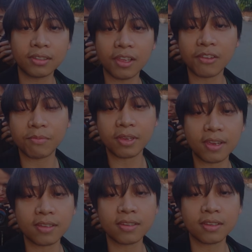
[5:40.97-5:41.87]
it will
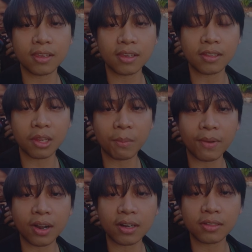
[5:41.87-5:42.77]
mostly be
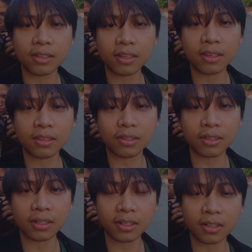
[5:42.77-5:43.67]
useful for vlogging or
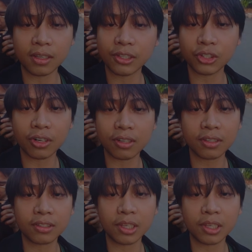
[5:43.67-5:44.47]
capturing clips in busy